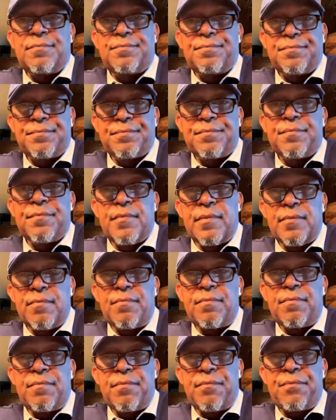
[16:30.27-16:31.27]
And I know me,
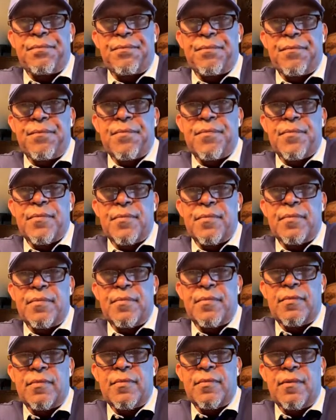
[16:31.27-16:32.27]
I'm
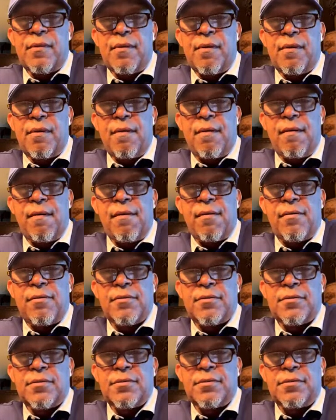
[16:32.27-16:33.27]
a
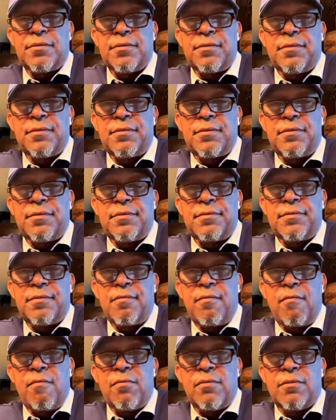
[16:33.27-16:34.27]
klutz. I
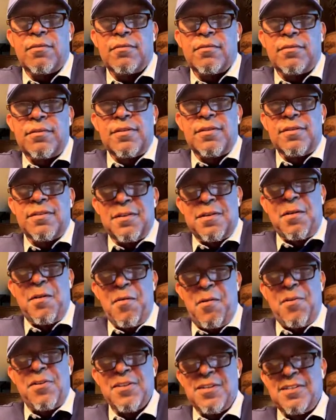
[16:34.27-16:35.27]
mess around, bump
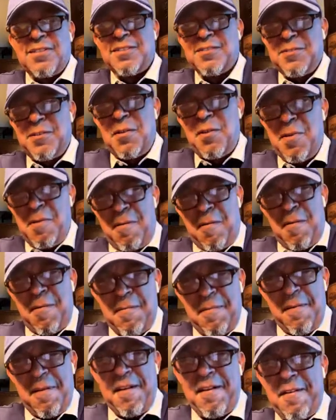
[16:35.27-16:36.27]
into it, just trying
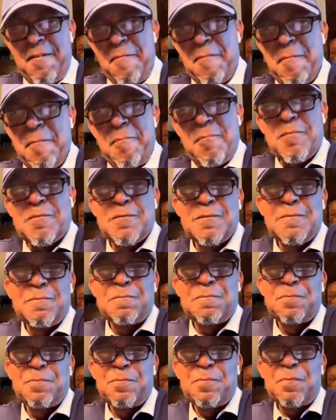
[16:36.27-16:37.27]
to tie my shoe
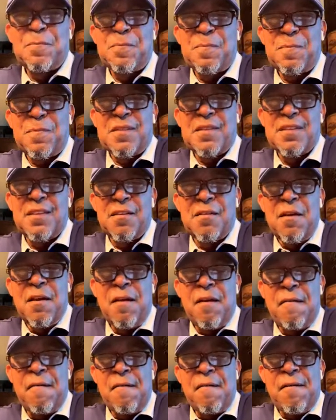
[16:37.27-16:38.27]
with something. Nah,
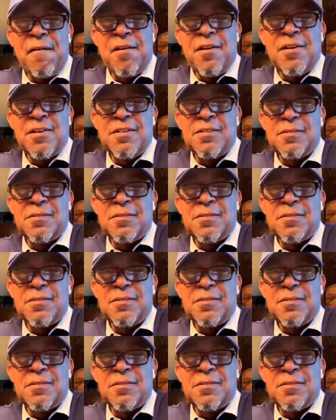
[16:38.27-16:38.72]
I'm good.